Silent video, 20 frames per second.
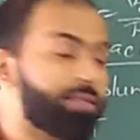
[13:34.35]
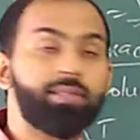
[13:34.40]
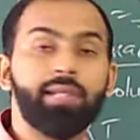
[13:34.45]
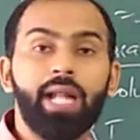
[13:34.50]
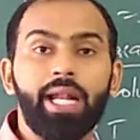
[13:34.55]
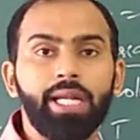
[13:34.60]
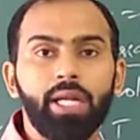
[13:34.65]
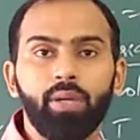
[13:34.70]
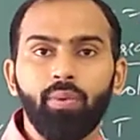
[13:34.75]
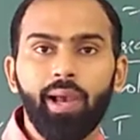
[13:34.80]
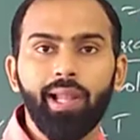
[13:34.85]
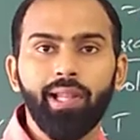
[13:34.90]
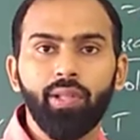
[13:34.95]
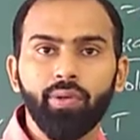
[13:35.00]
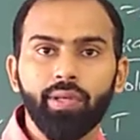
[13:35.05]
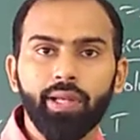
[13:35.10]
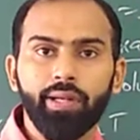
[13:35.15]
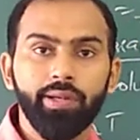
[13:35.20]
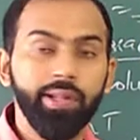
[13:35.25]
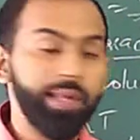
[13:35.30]
a standard
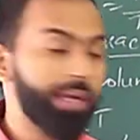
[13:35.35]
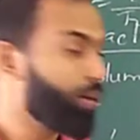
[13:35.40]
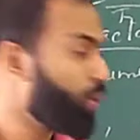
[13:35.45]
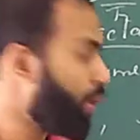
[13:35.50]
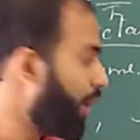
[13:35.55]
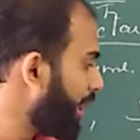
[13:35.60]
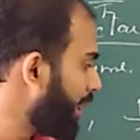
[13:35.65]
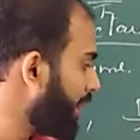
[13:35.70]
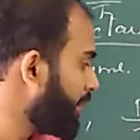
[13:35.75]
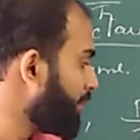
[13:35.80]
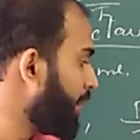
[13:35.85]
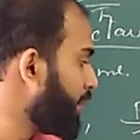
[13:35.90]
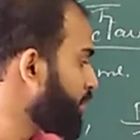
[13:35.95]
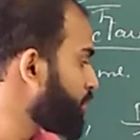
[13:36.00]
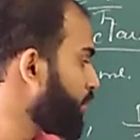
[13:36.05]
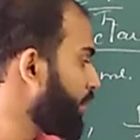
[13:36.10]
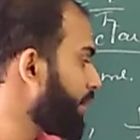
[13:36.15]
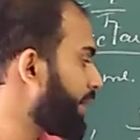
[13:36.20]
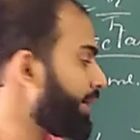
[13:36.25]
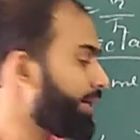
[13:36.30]
value, you can take volume
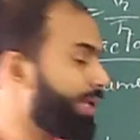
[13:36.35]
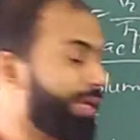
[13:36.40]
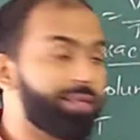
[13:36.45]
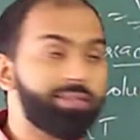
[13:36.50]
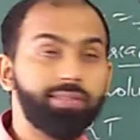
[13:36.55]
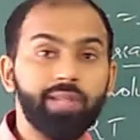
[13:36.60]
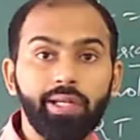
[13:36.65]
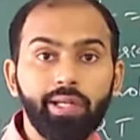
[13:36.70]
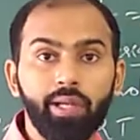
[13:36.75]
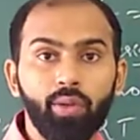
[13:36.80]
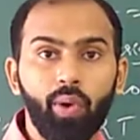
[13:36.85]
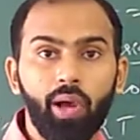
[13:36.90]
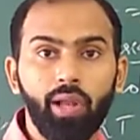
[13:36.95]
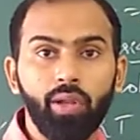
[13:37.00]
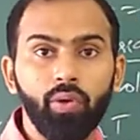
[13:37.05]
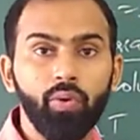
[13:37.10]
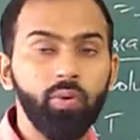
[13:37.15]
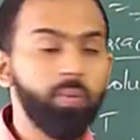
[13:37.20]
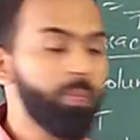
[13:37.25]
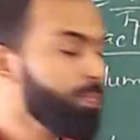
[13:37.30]
also, you can take standard
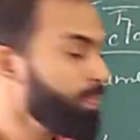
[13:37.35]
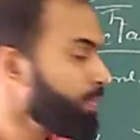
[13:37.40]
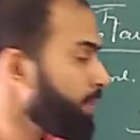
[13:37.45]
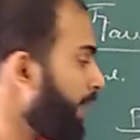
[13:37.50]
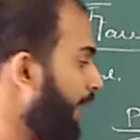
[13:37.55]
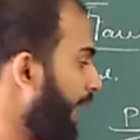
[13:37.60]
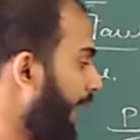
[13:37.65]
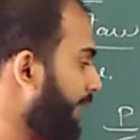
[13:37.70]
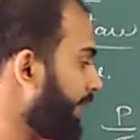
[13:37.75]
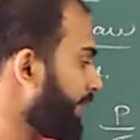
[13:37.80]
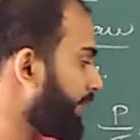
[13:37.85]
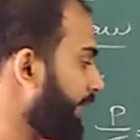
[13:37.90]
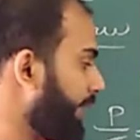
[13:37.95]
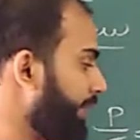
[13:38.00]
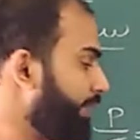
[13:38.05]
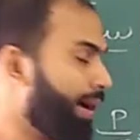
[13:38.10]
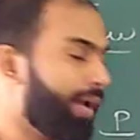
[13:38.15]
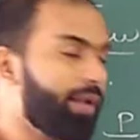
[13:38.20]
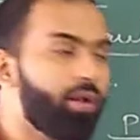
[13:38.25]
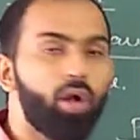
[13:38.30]
value, and the
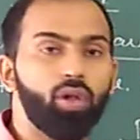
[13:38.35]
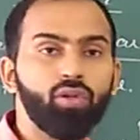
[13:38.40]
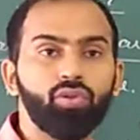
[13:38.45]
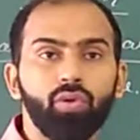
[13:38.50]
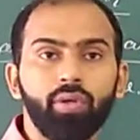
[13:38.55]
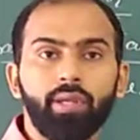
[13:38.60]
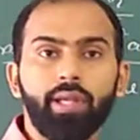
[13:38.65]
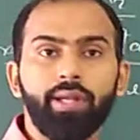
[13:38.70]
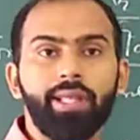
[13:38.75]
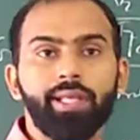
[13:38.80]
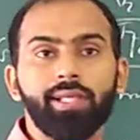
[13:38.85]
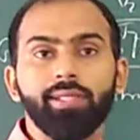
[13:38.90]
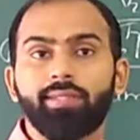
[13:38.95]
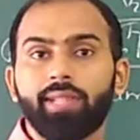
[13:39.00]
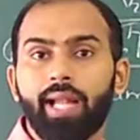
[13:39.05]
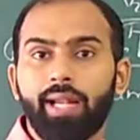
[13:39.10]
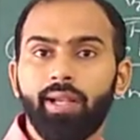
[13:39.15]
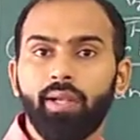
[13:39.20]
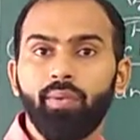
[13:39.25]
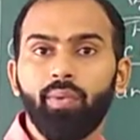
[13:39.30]
T value also you can take a
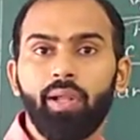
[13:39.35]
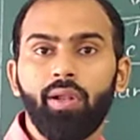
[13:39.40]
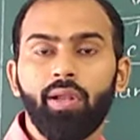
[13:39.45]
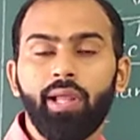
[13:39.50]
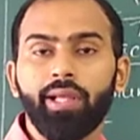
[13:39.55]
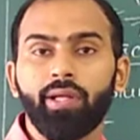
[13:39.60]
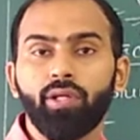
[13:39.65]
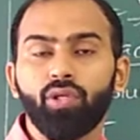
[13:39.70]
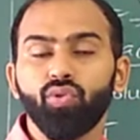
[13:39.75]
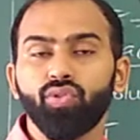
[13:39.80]
standard value like